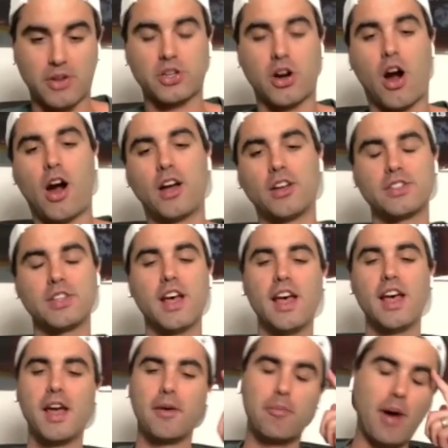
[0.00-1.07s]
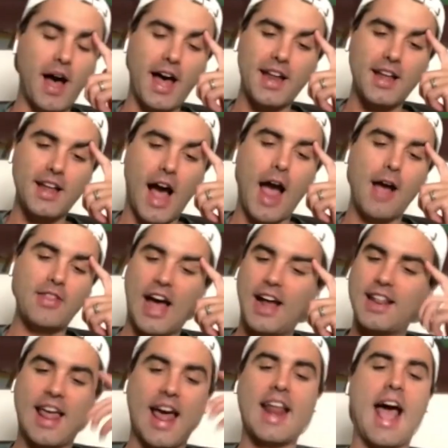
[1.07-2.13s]
Charles. But
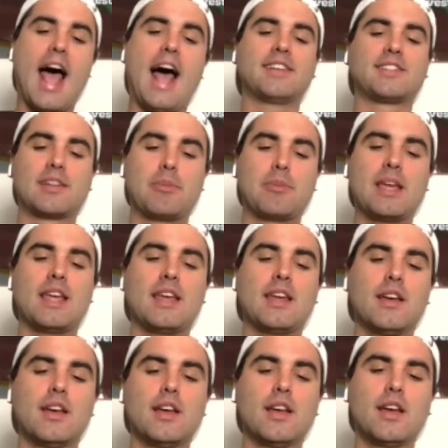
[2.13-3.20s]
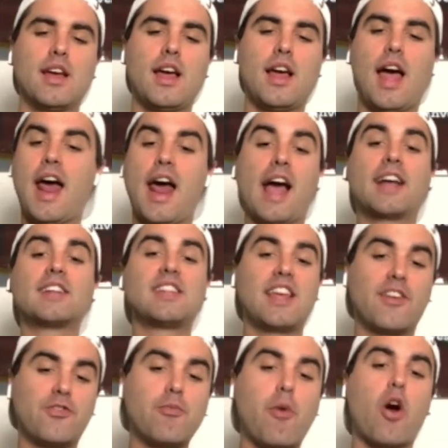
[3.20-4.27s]
that has to be I can see
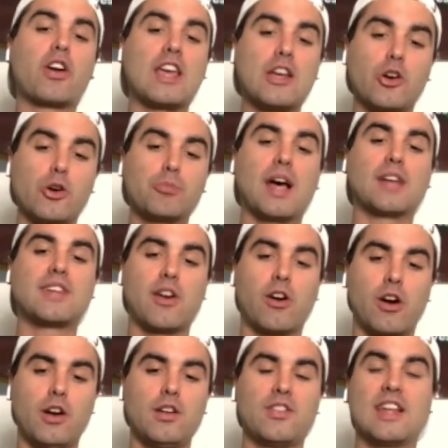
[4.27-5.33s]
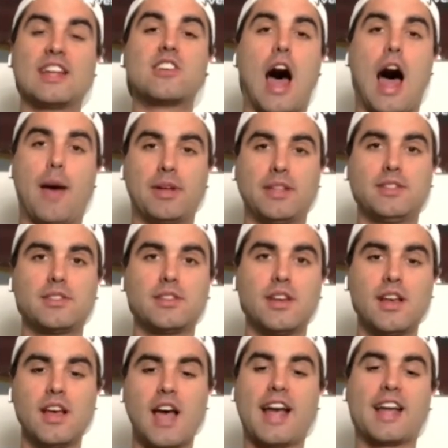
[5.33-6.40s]
if Mark Ingram does get hurt, then Dobbins.
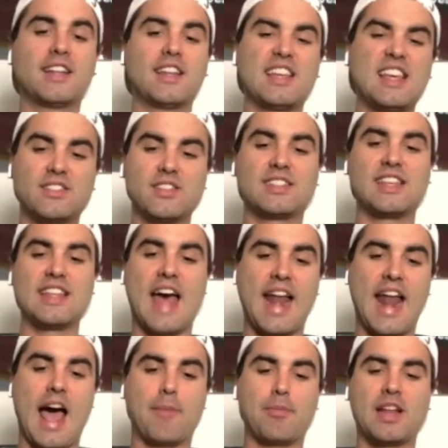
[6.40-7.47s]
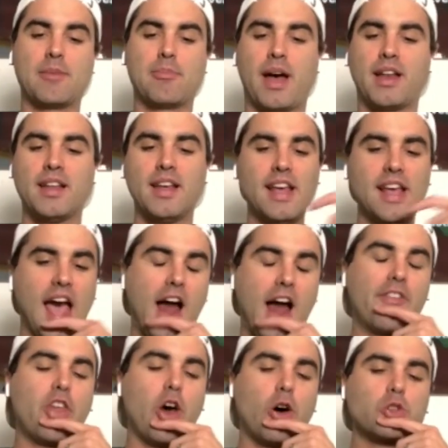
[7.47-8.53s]
I could easily see that happening. But
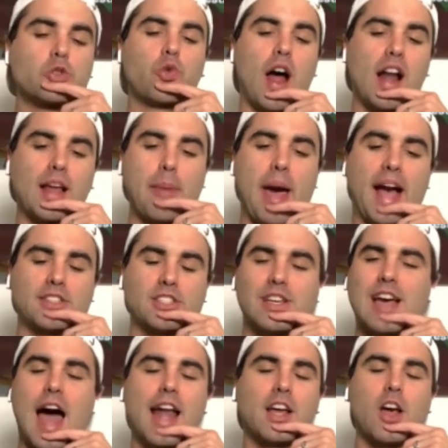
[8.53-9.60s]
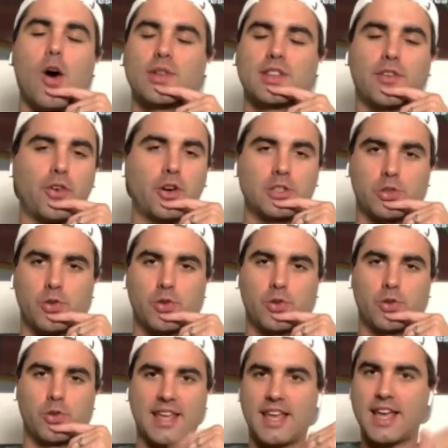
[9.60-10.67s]
out of those running backs, you got to go with the
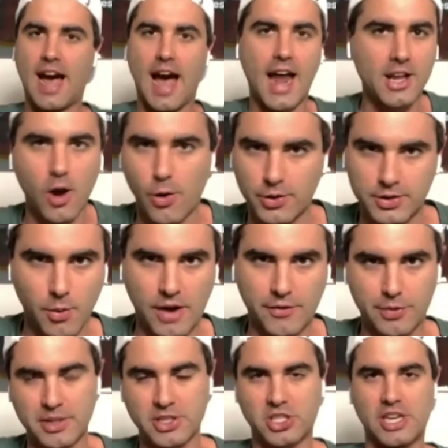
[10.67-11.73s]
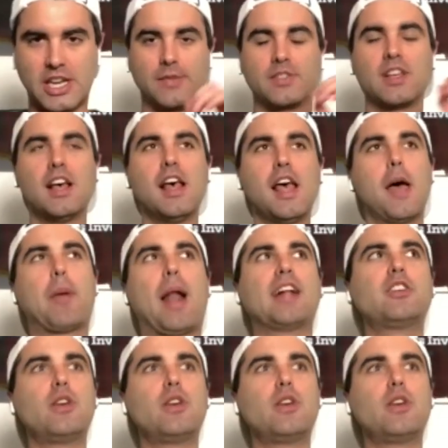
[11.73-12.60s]
first-round pick. You got to go with the one from the Chiefs. But